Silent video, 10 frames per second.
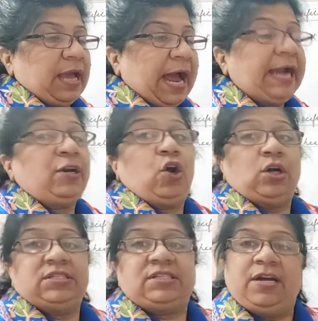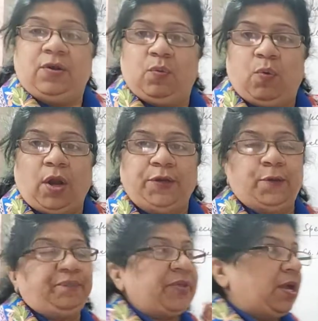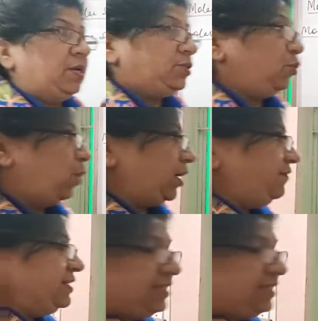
at constant volume. So what we